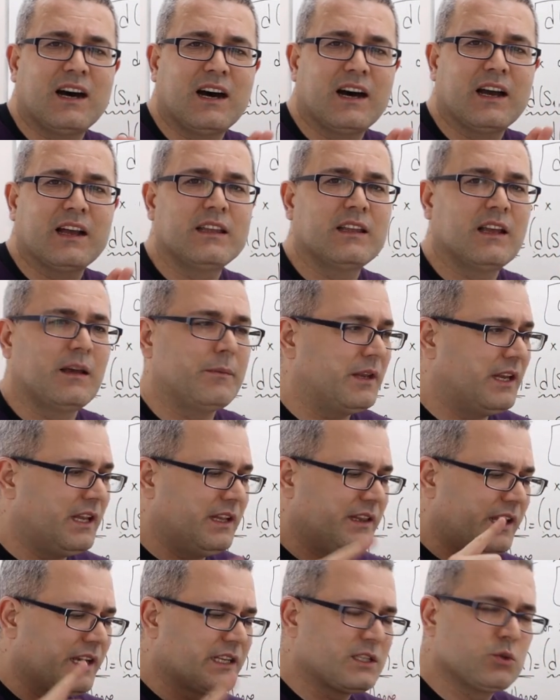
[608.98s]
I. I mean,
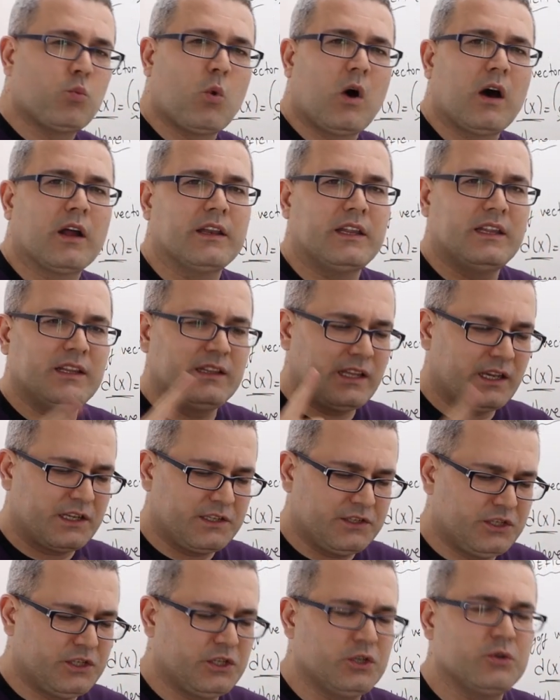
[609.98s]
index 1,
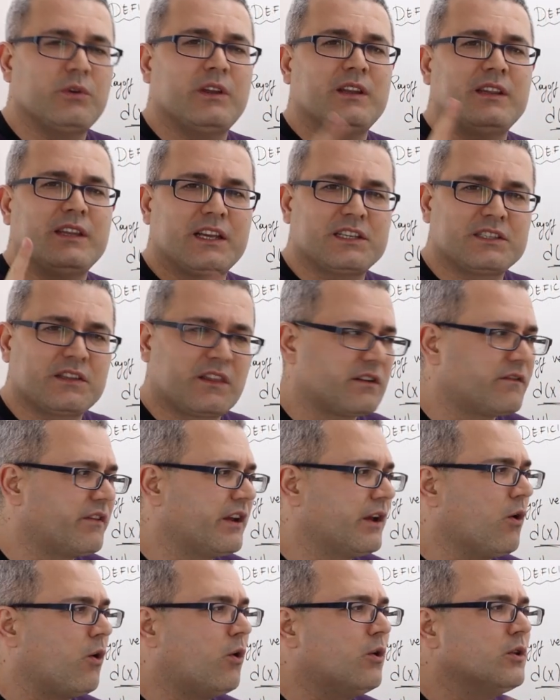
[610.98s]
index 2, index
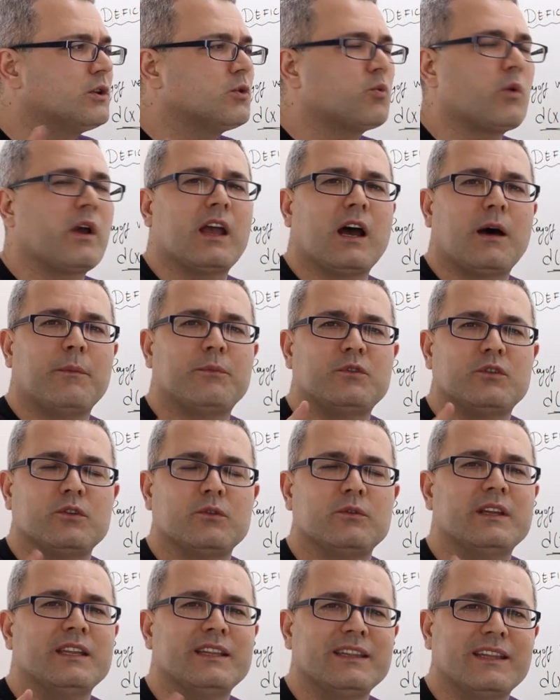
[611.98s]
3, all the way up
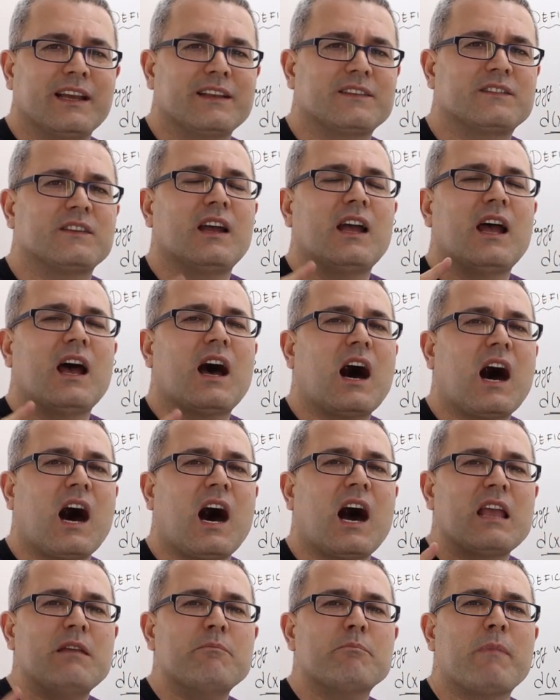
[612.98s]
to index
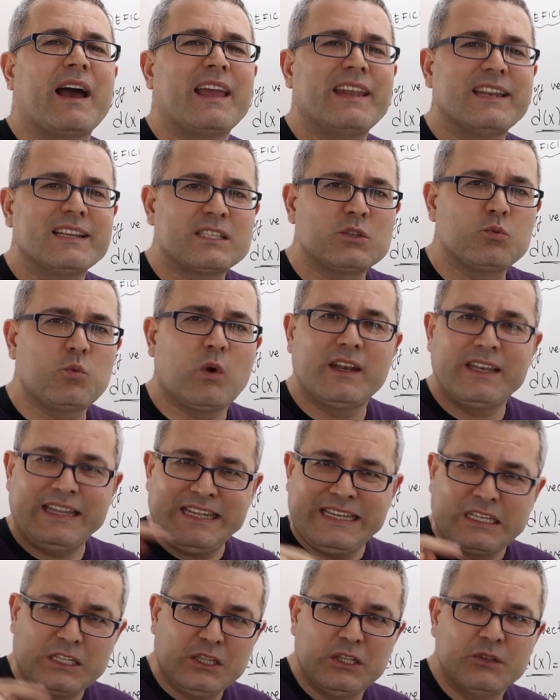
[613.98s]
I minus 1,
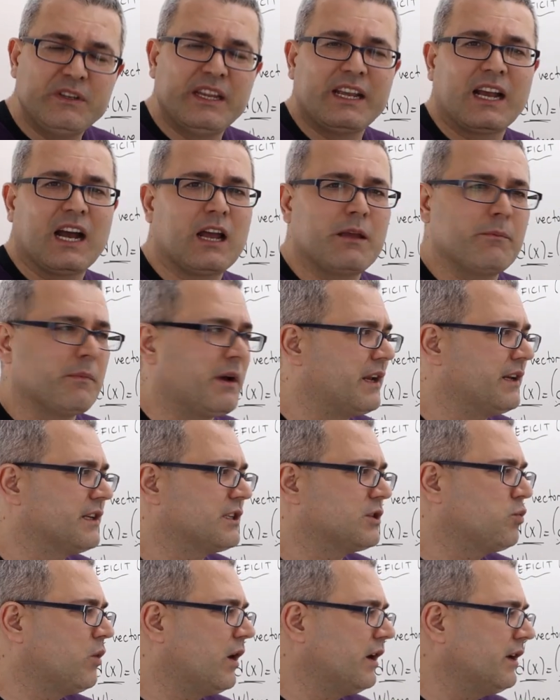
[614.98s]
including I
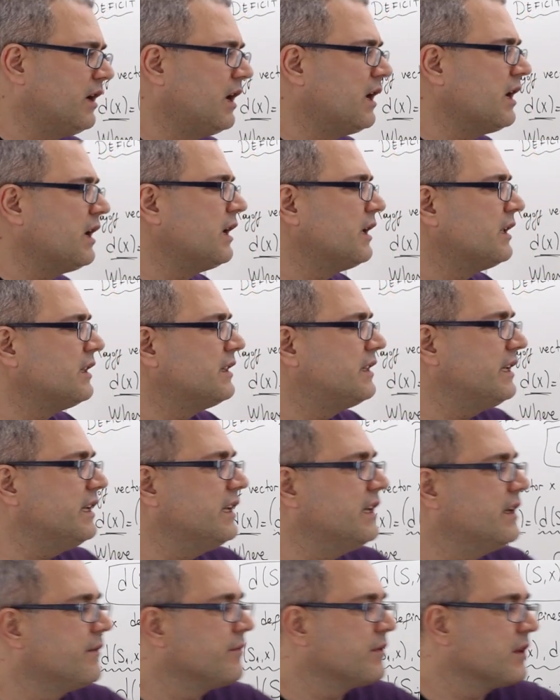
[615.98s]
minus 1.
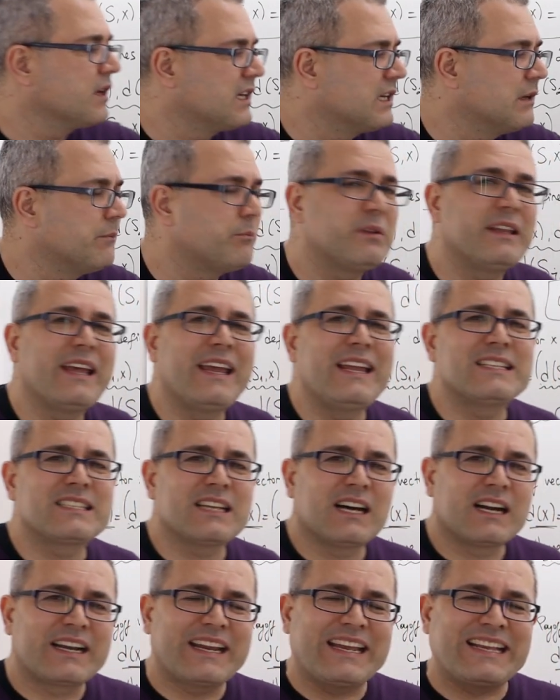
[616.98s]
The complaints
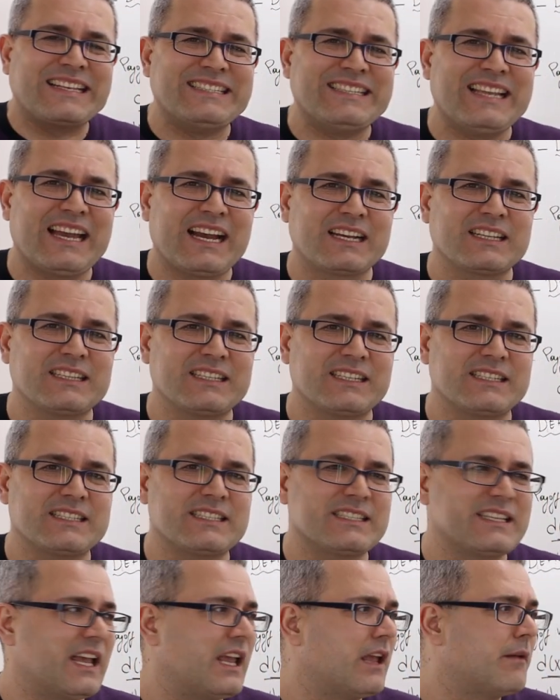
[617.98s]
are exactly the
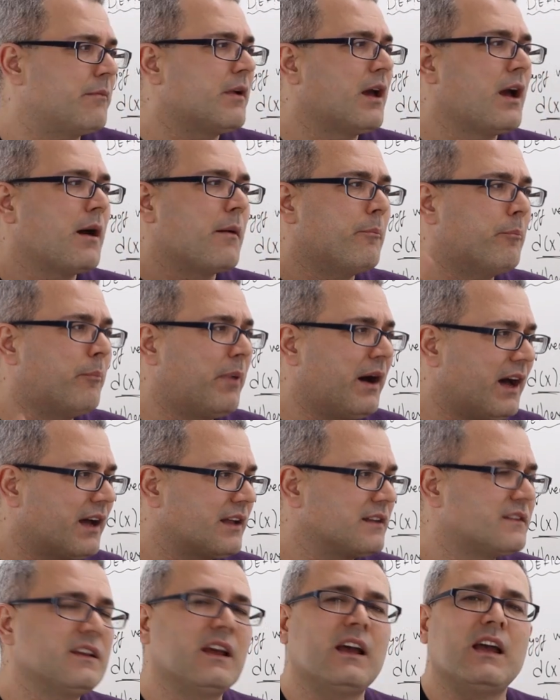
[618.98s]
same,
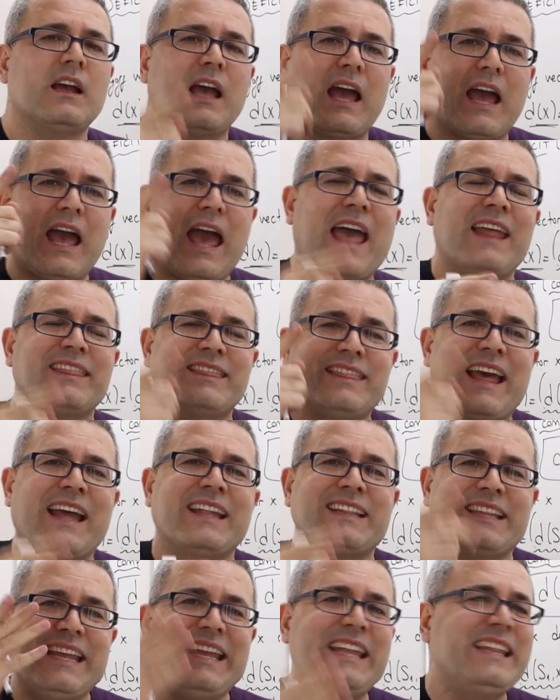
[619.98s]
but at
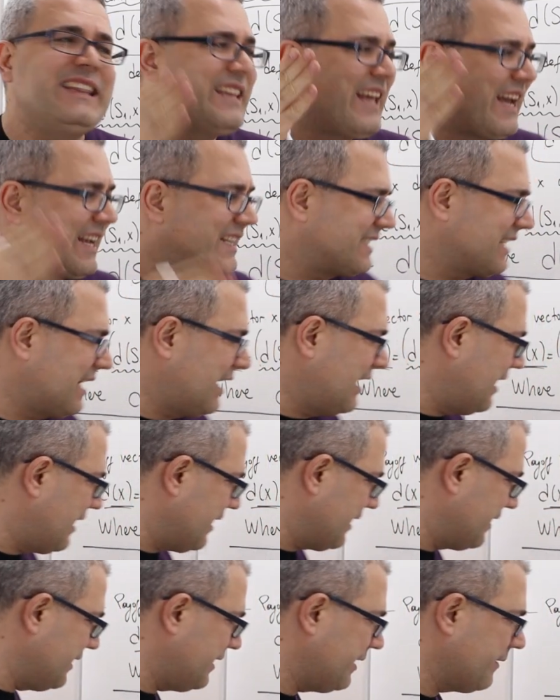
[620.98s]
that index
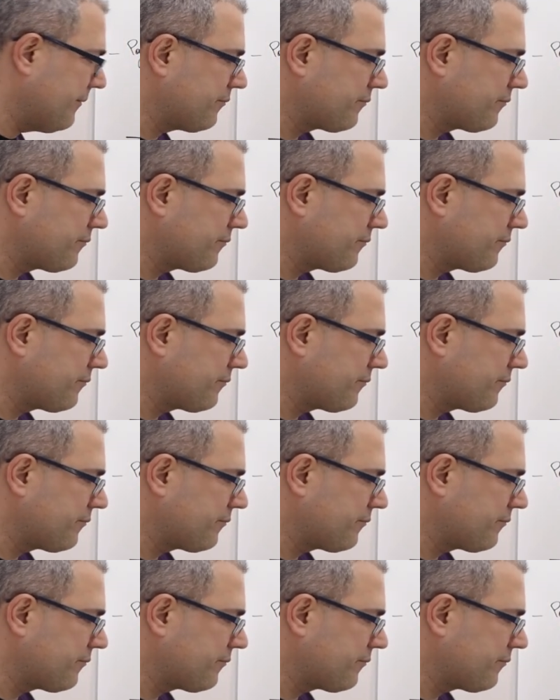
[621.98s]
I,